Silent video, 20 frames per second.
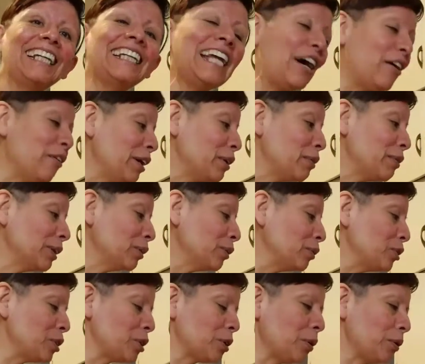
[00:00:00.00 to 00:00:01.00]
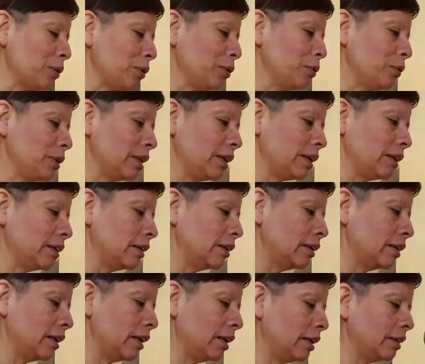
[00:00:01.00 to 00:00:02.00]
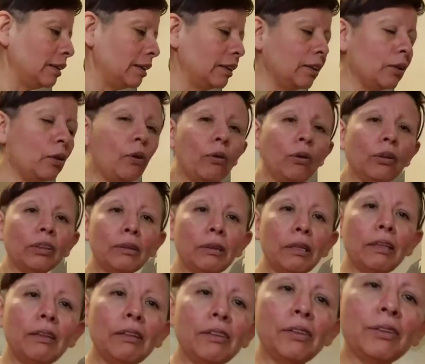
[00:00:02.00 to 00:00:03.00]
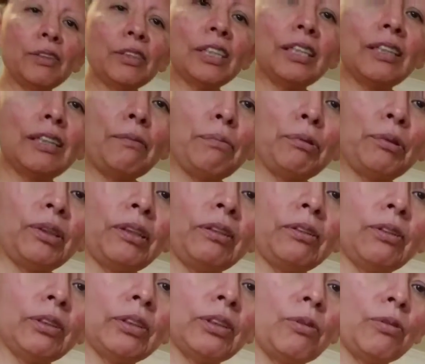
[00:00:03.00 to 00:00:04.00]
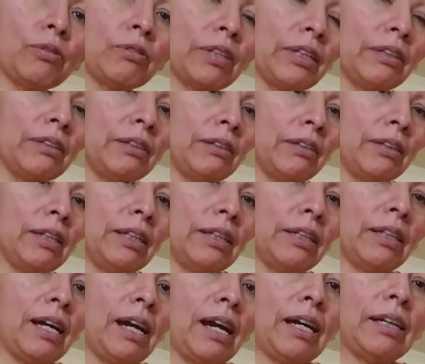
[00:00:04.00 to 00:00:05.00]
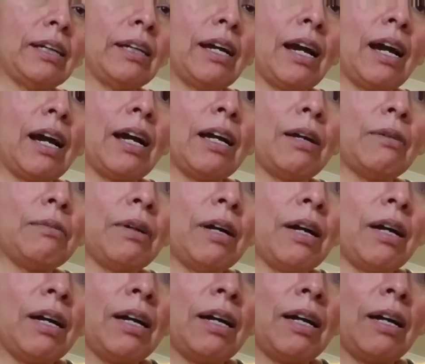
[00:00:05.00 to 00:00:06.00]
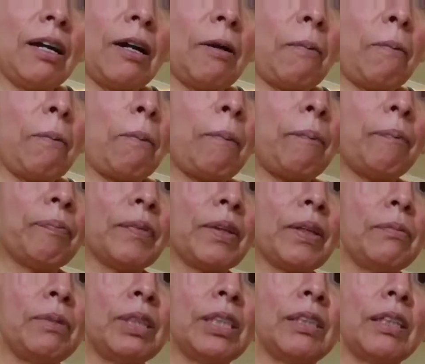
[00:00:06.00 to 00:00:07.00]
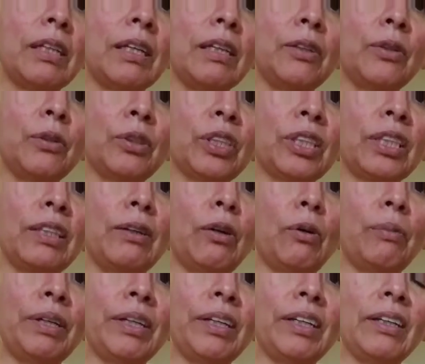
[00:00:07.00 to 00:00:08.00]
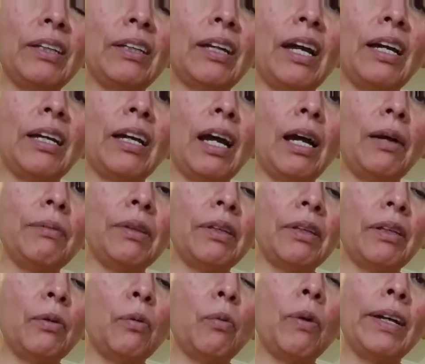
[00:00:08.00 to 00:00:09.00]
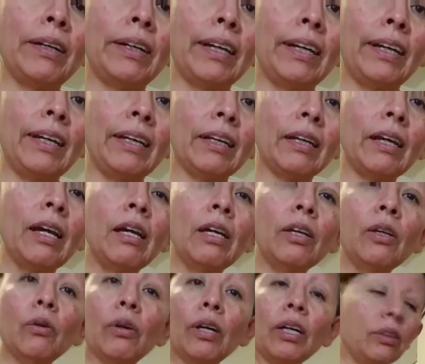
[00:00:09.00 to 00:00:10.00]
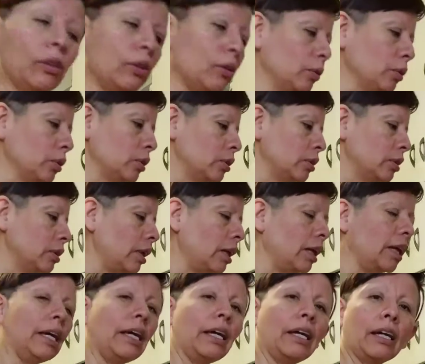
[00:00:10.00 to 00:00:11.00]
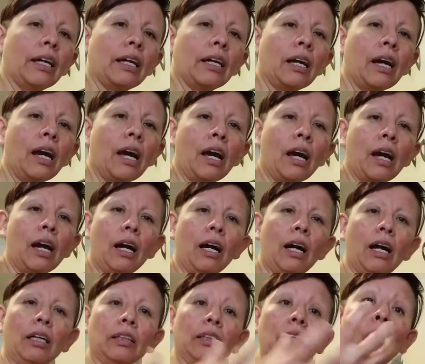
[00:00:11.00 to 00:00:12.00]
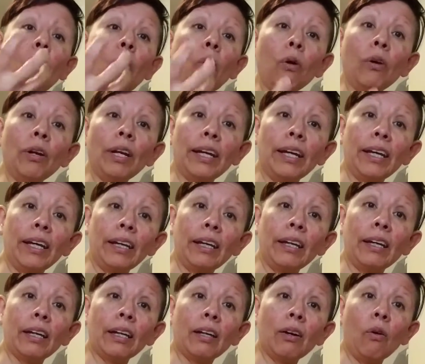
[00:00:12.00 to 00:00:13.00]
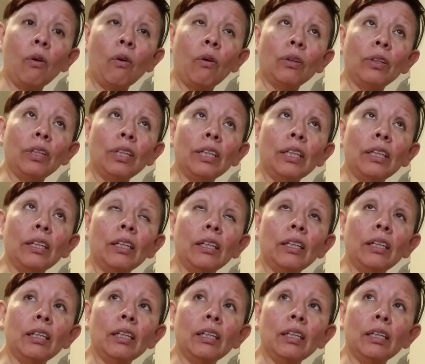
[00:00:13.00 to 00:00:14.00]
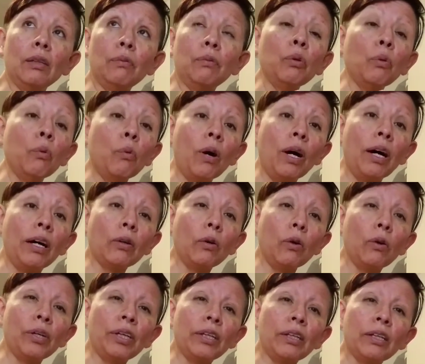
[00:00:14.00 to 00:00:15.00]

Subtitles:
Now I want to show you what I did. I did all you see the potatoes already in there. I have, let me see, you see over here I have the 1 egg. You can use the egg, the whole egg only if you want, or